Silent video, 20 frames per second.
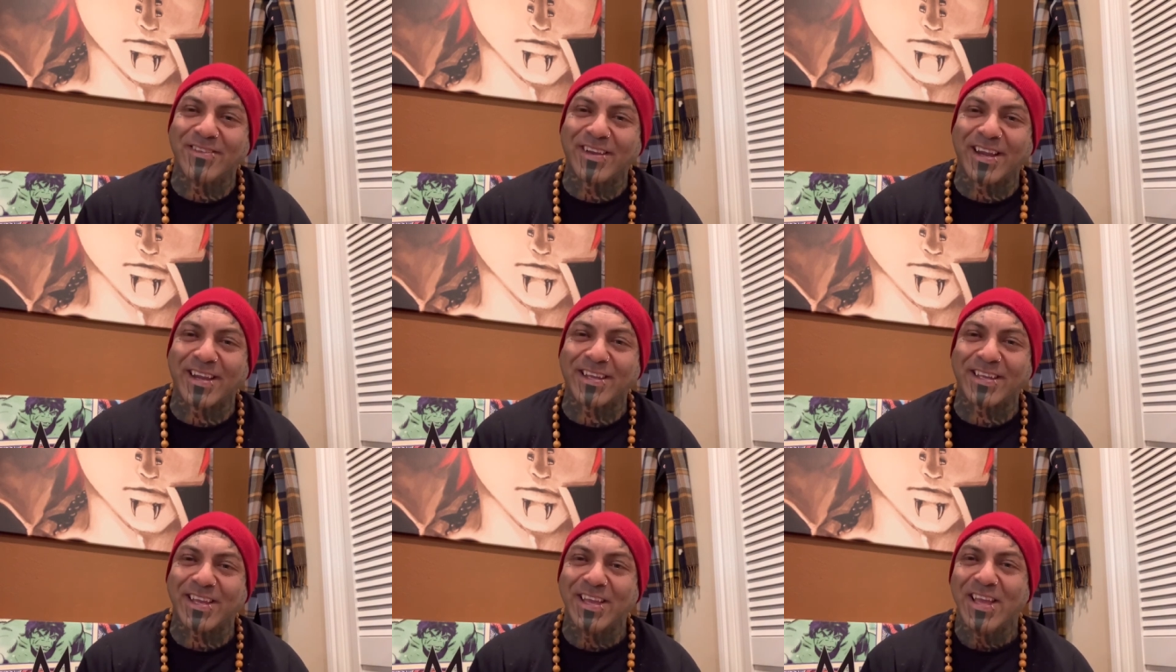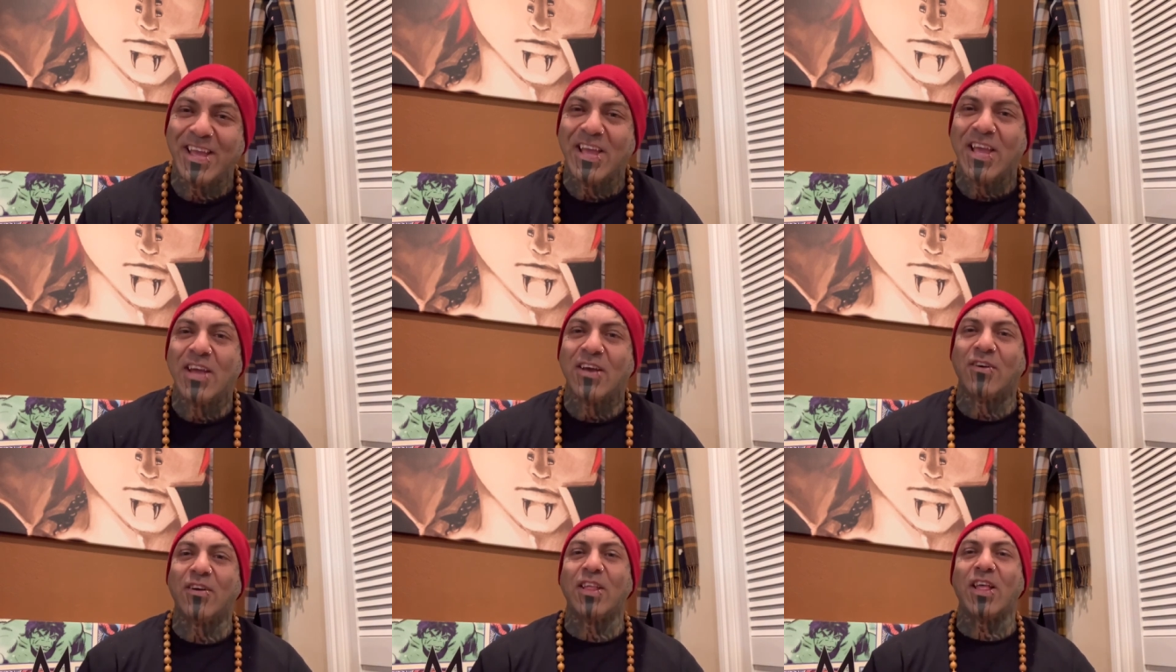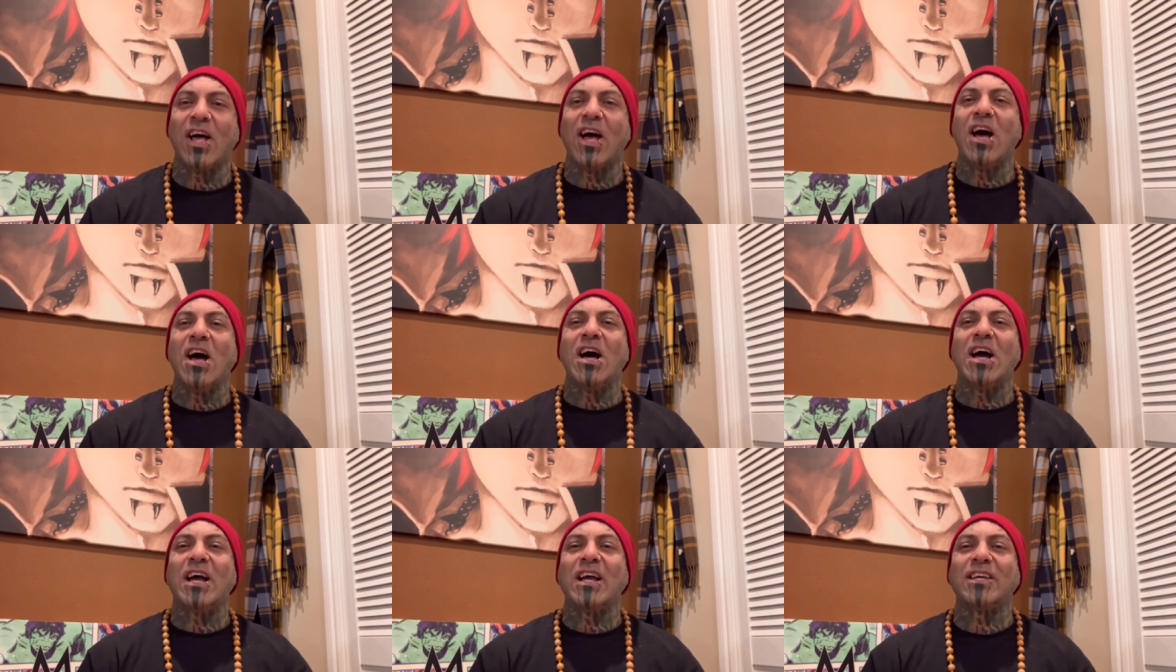Like, well,
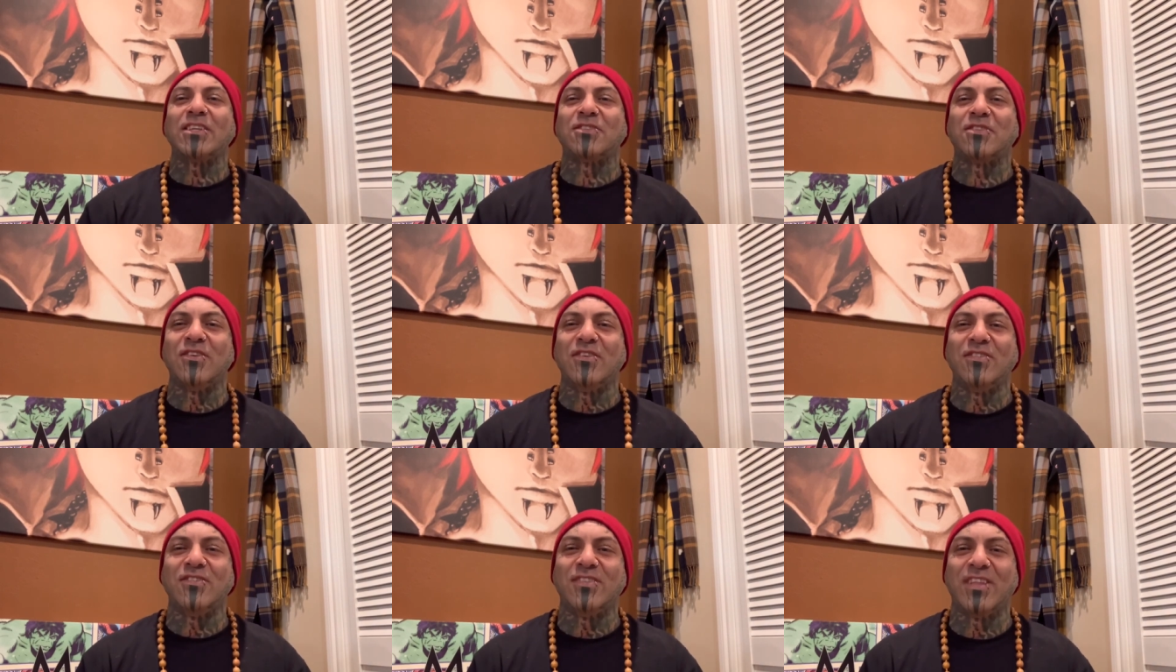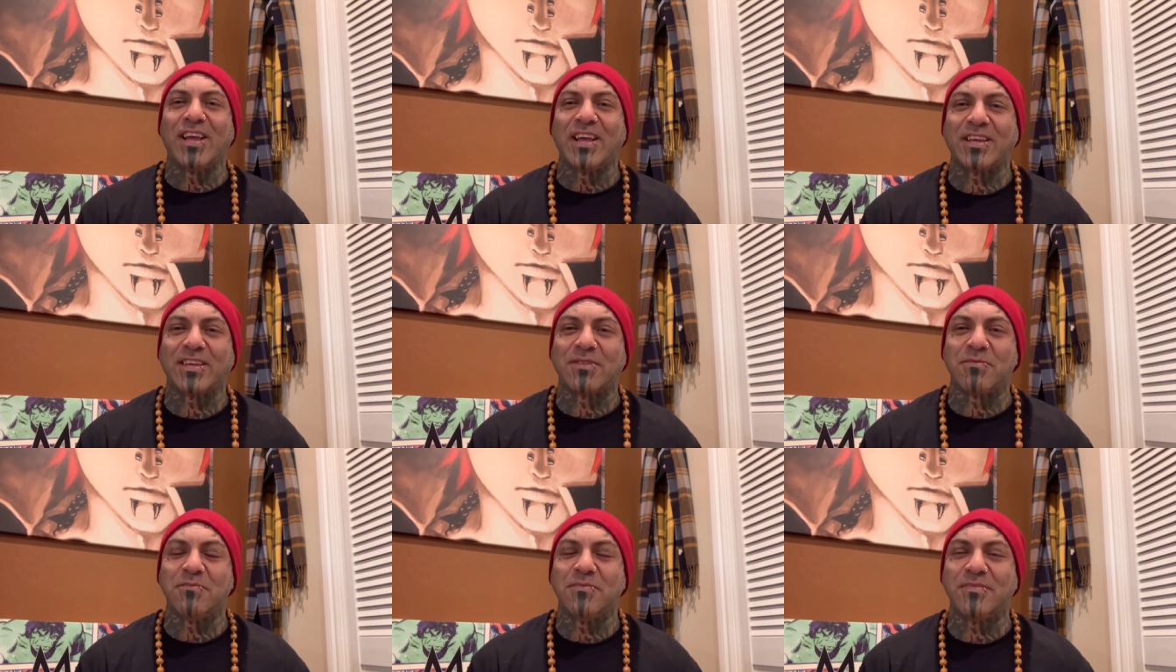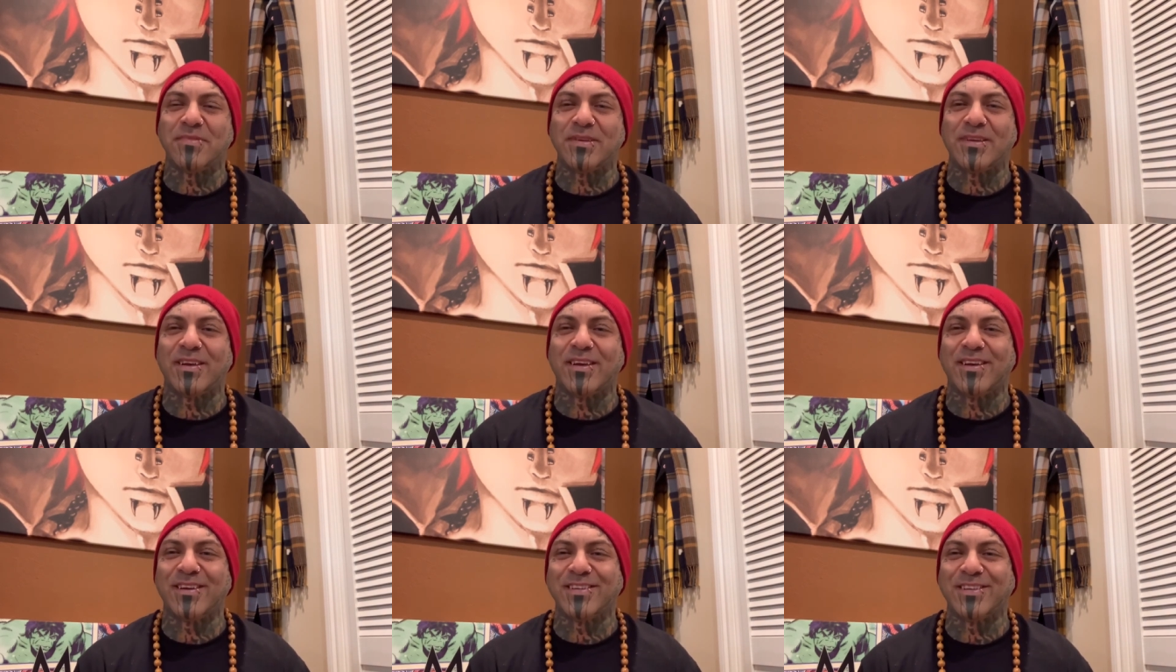I don't like,
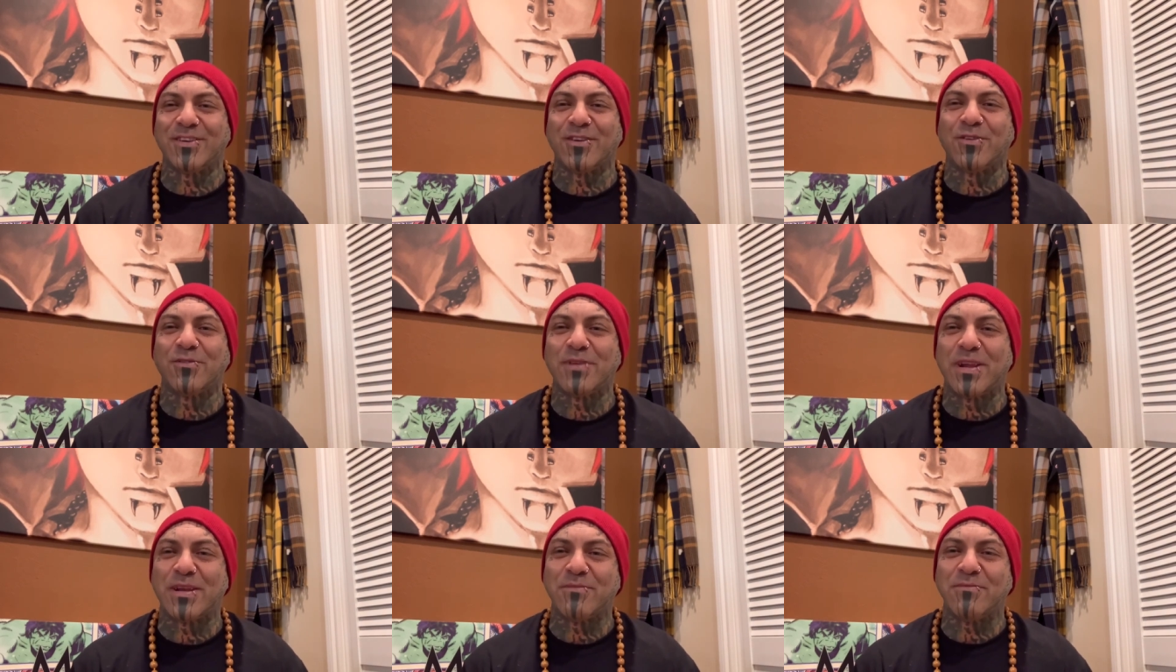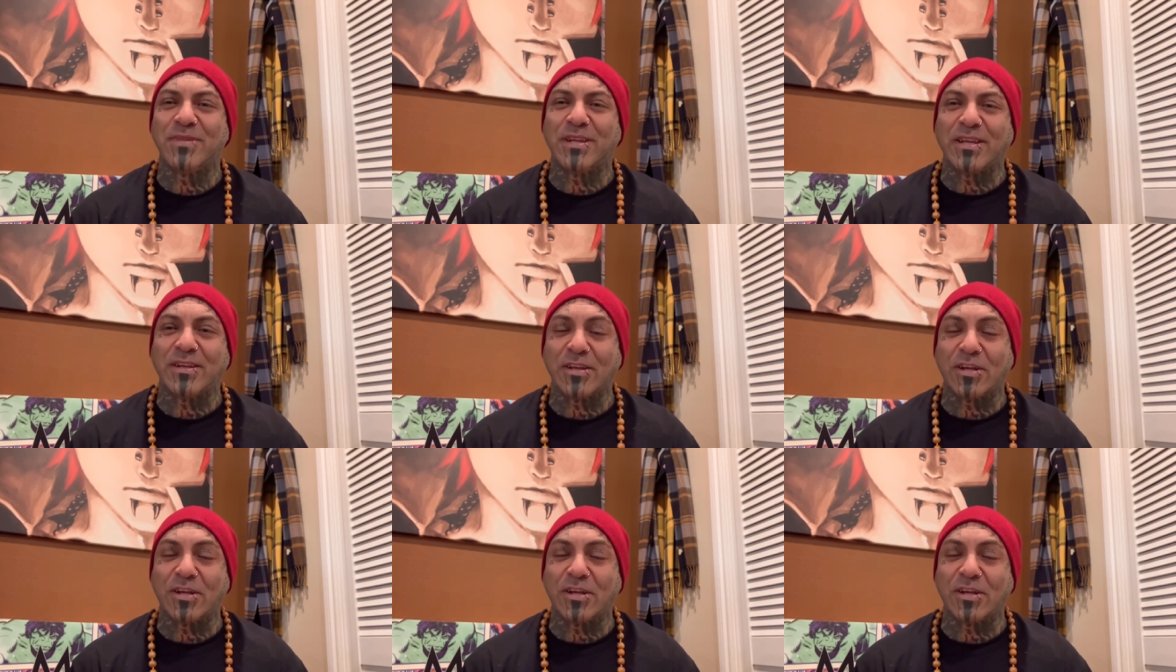uh, you know, red meat.